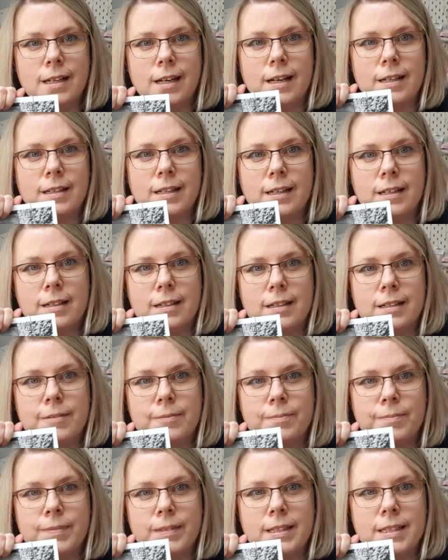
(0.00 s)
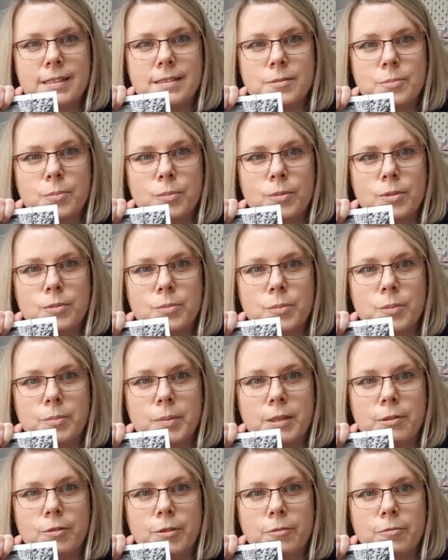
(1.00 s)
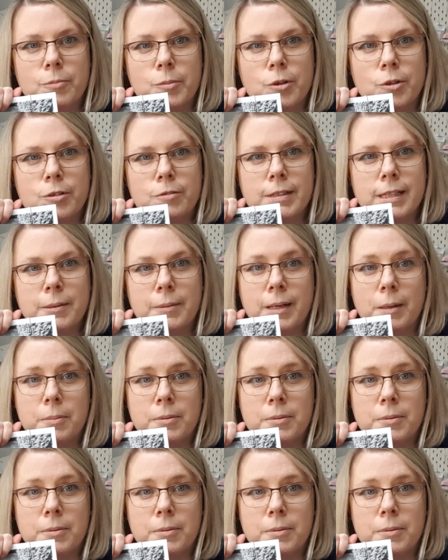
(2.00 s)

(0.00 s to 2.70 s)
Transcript: I think this would work really well.